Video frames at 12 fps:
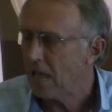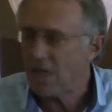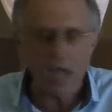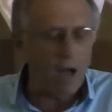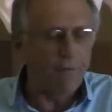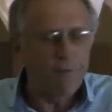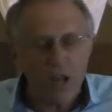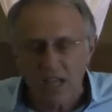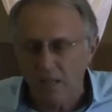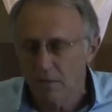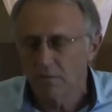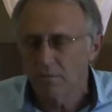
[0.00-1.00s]
and they are
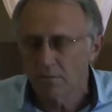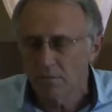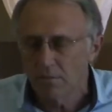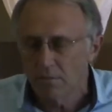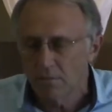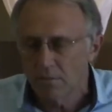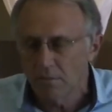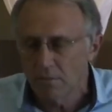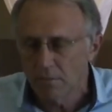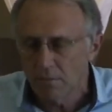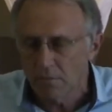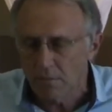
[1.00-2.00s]
free.
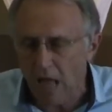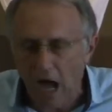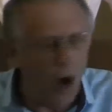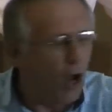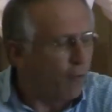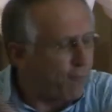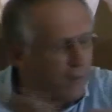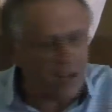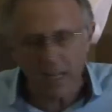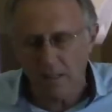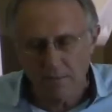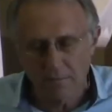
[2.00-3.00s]
They are all
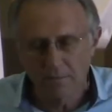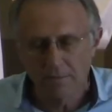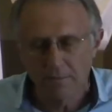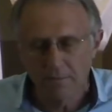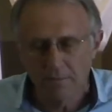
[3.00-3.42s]
free.